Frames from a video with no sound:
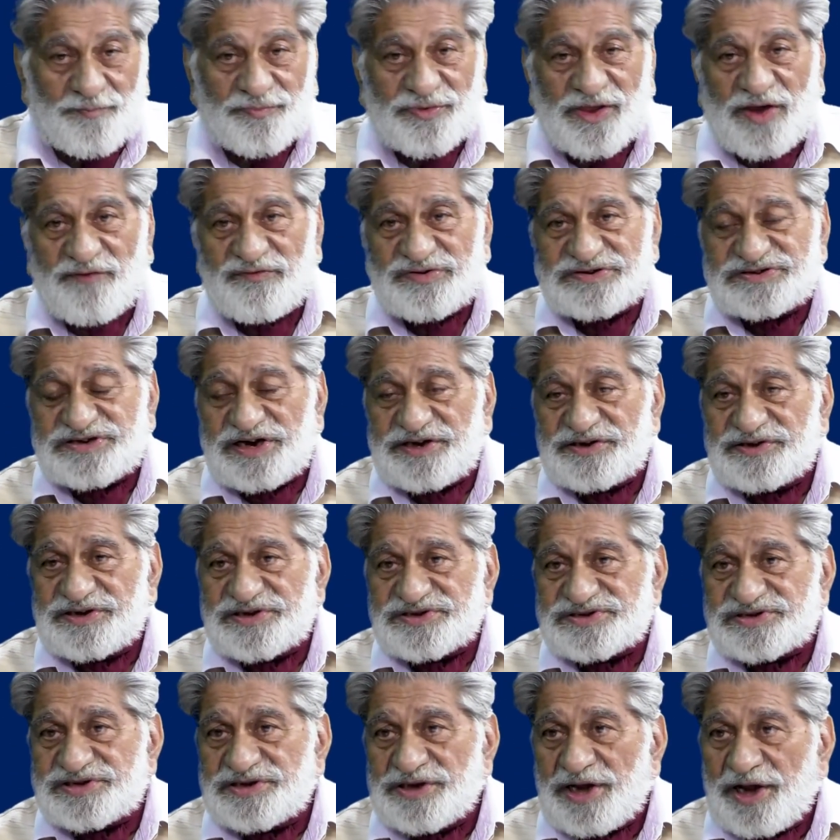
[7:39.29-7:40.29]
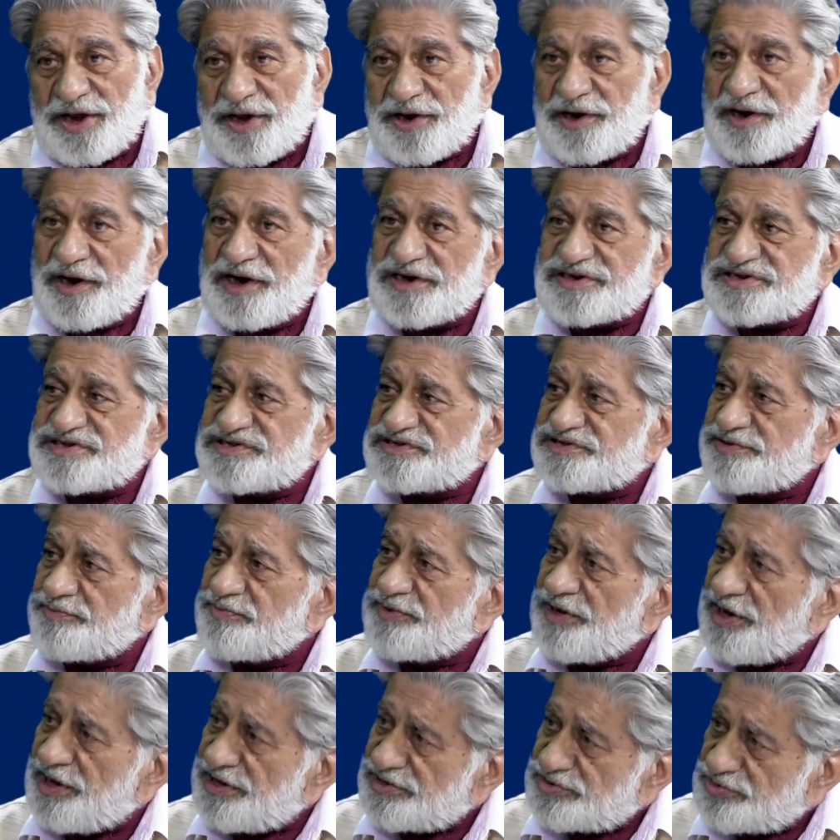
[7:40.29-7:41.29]
Having said this, relationship
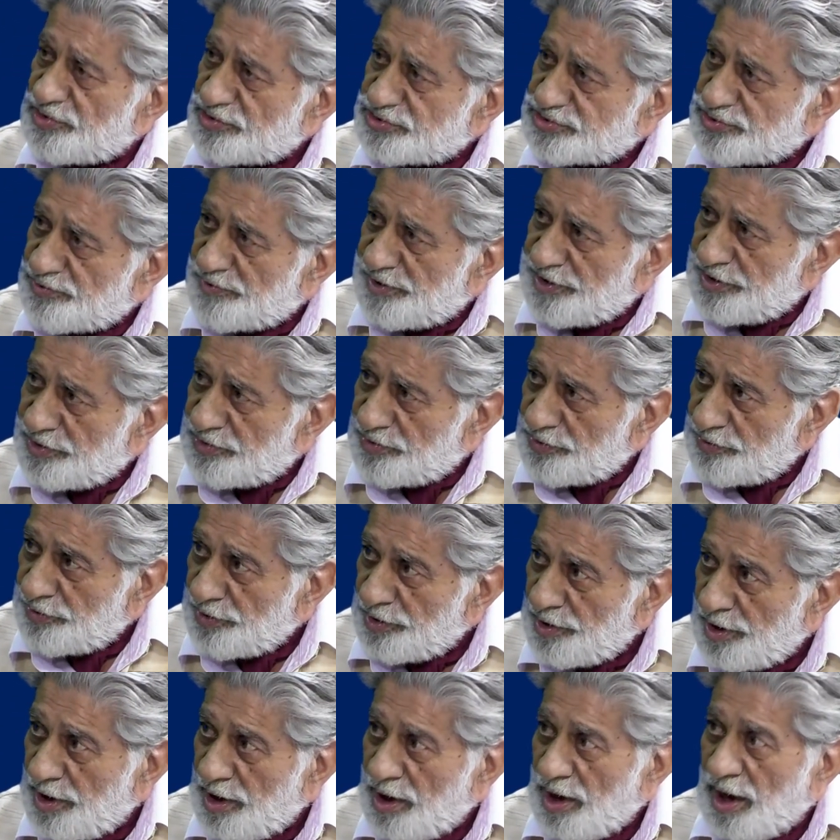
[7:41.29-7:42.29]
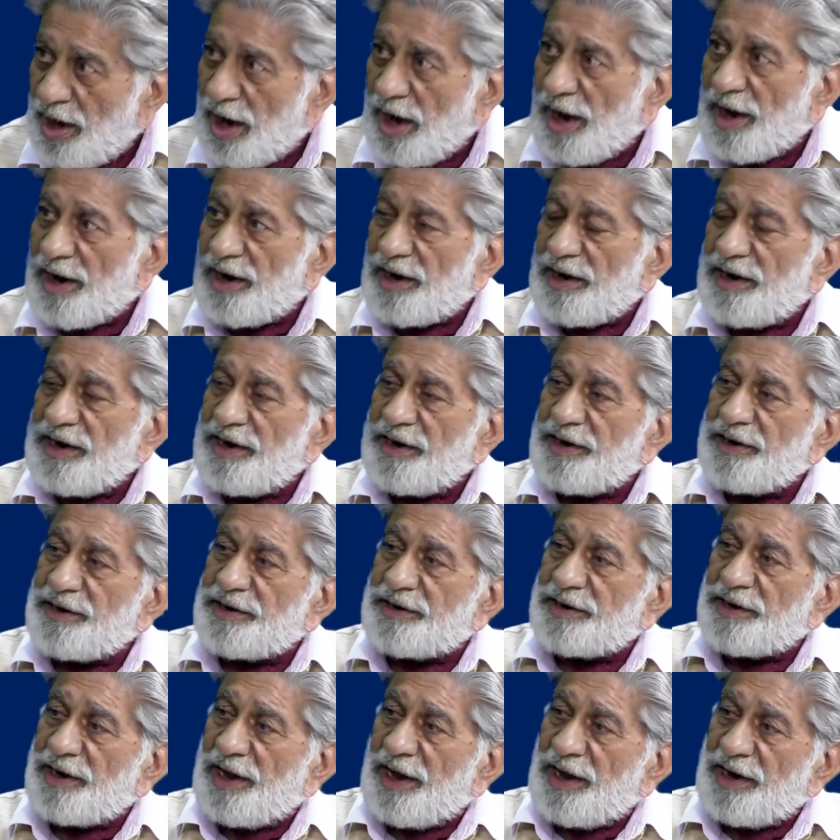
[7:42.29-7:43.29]
there is also very good.
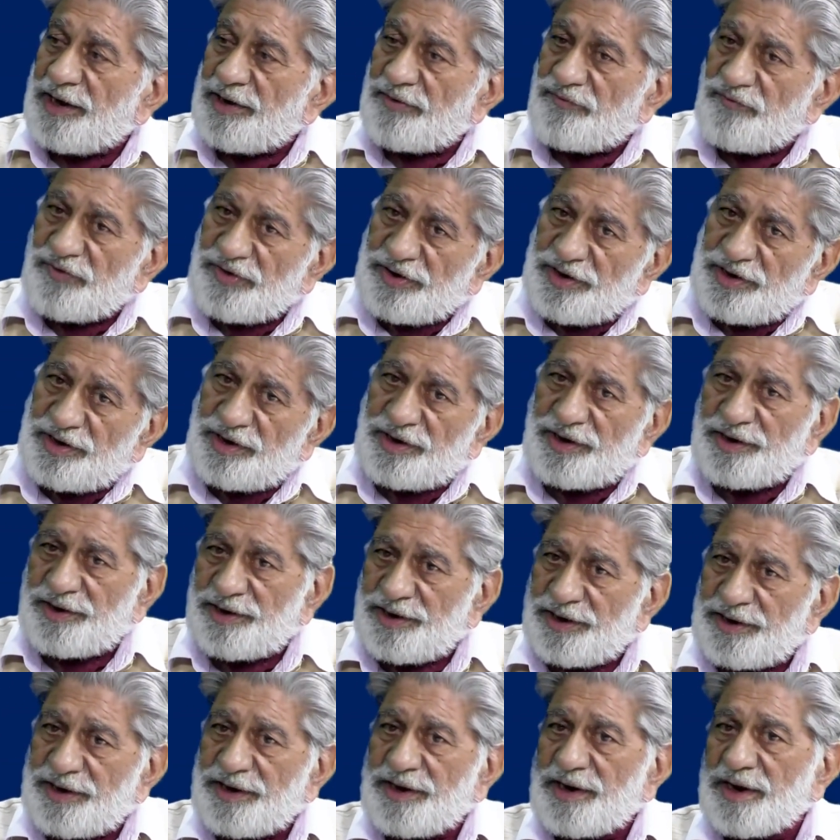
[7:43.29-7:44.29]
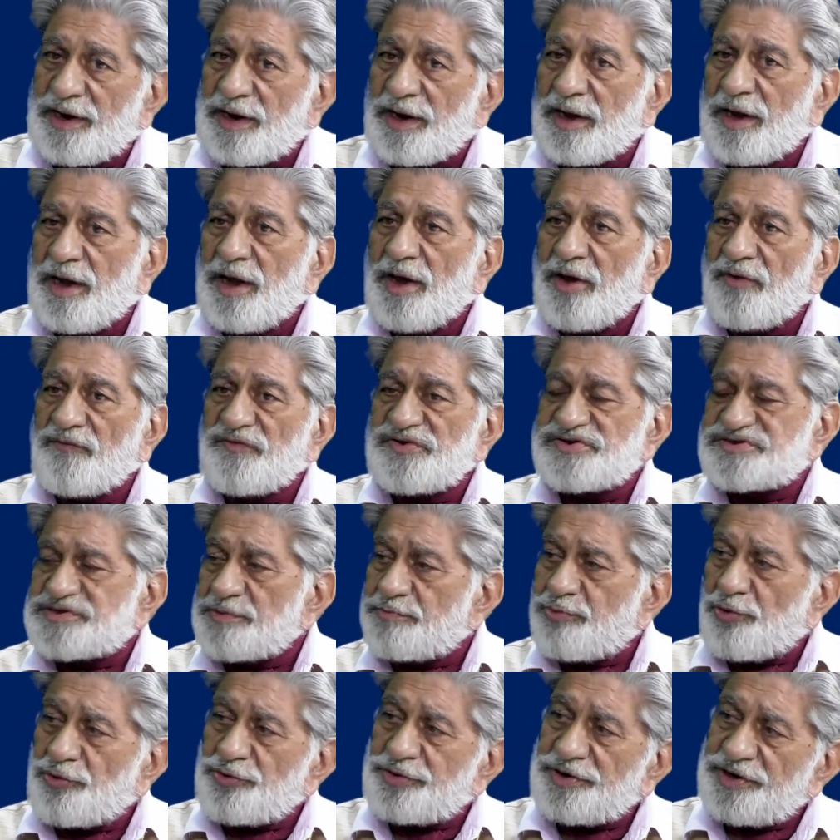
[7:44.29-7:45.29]
Ireland and we in India, we
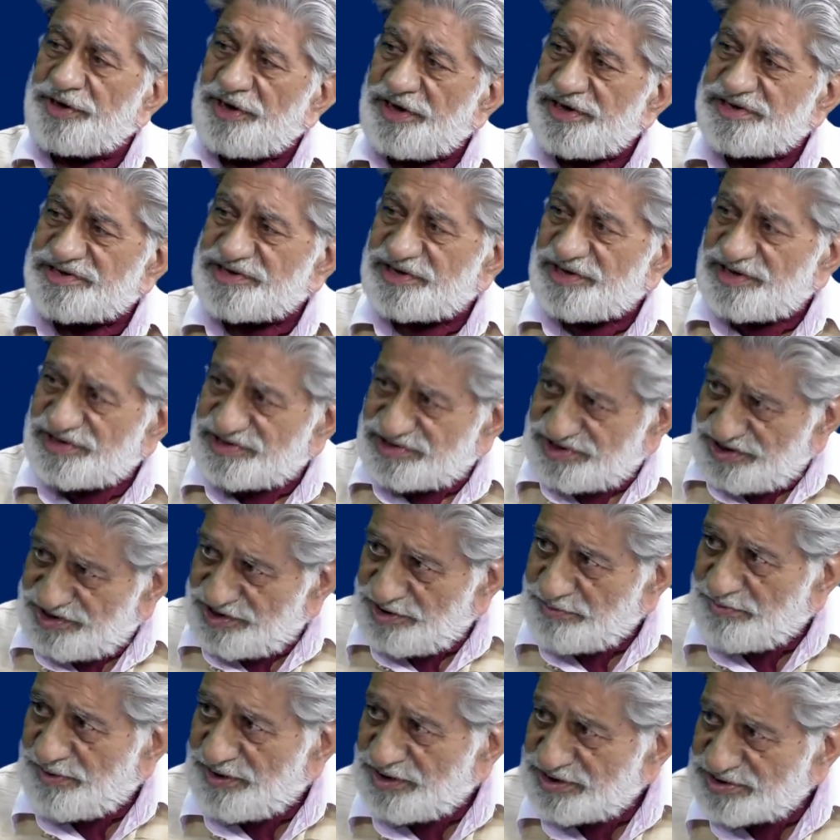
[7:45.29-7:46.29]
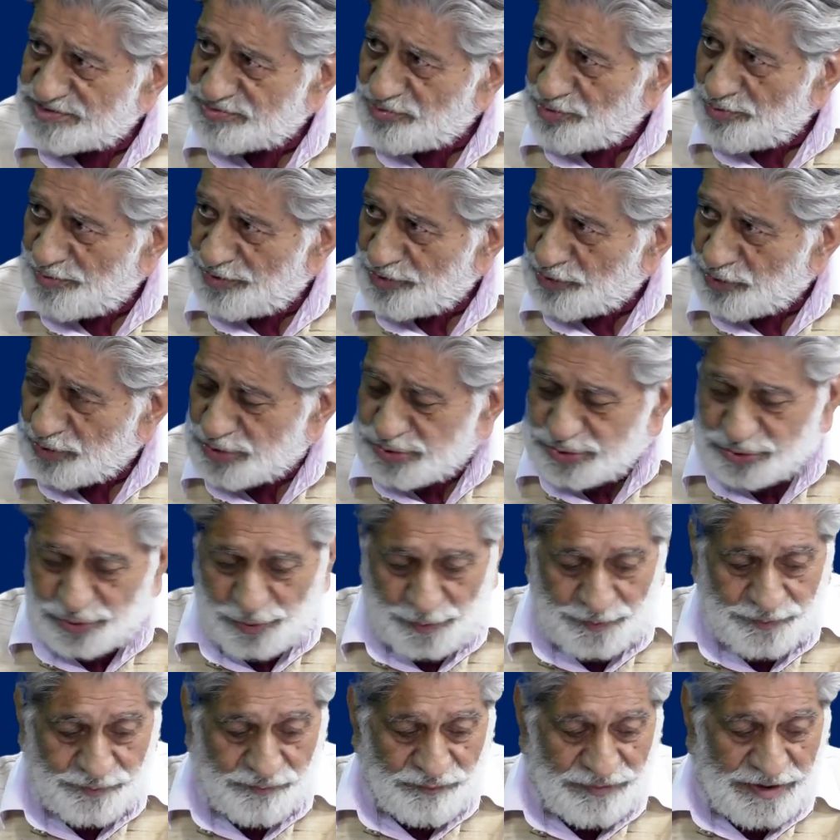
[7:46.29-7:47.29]
supported each other's independence movement
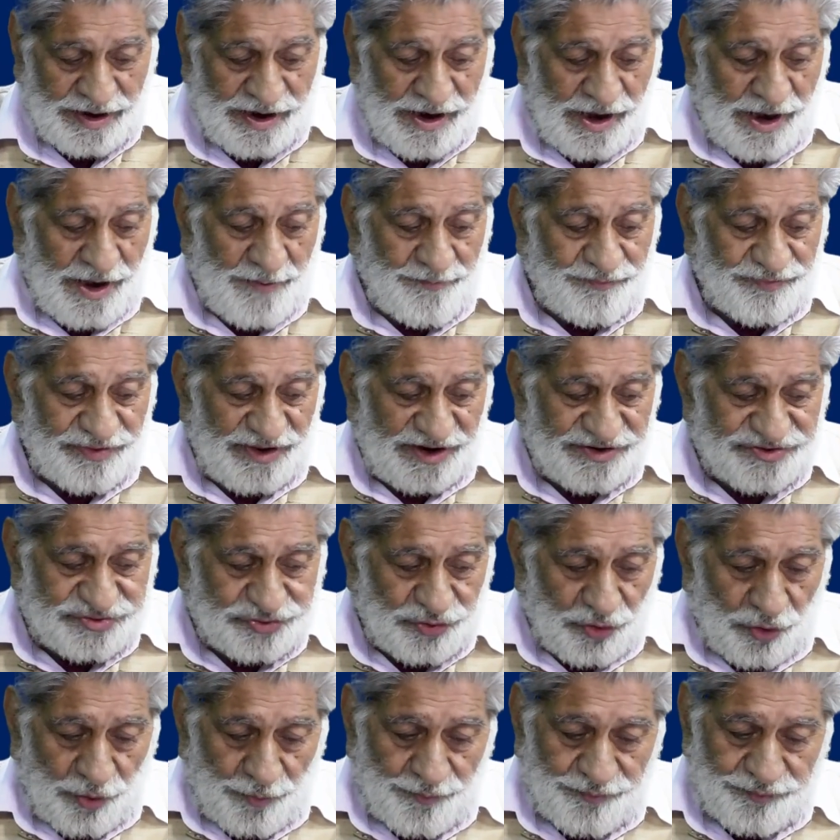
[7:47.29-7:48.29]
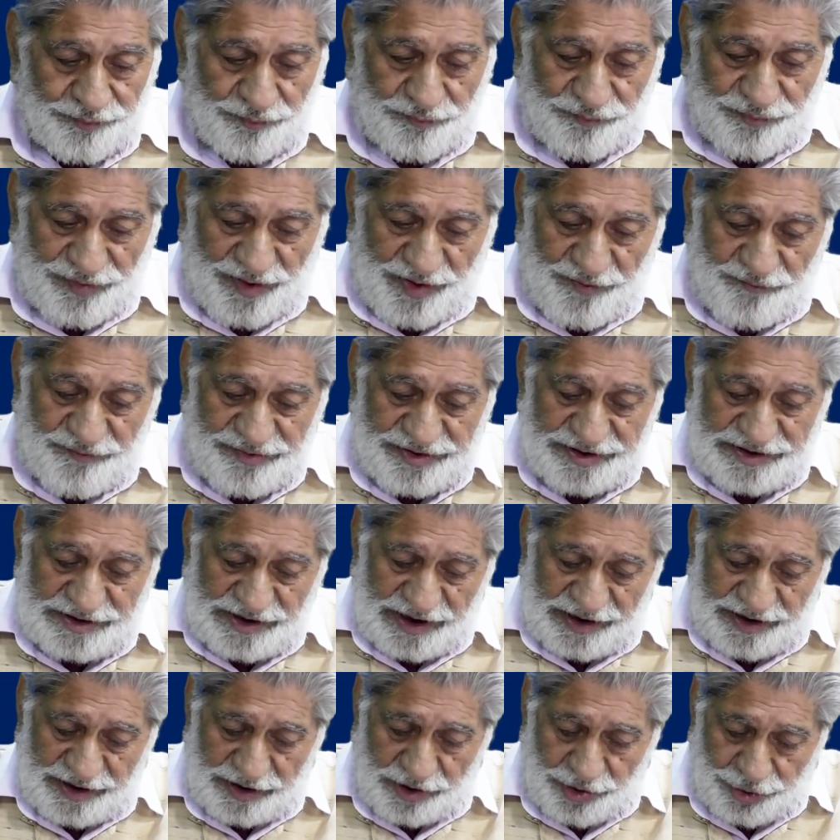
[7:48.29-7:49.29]
also. So, we
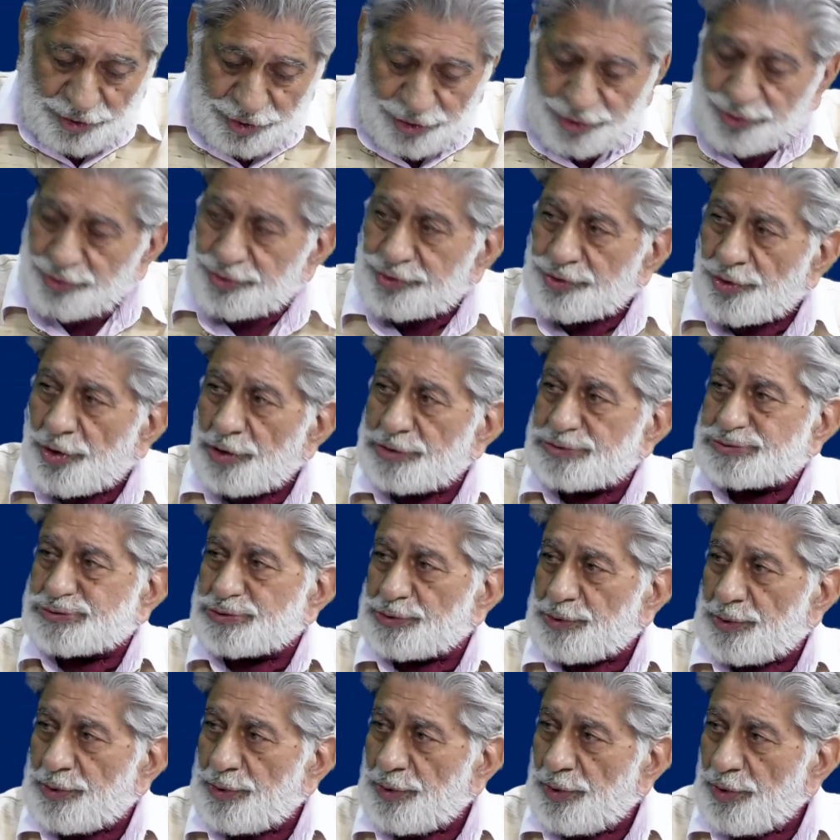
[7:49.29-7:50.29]
are a conduit also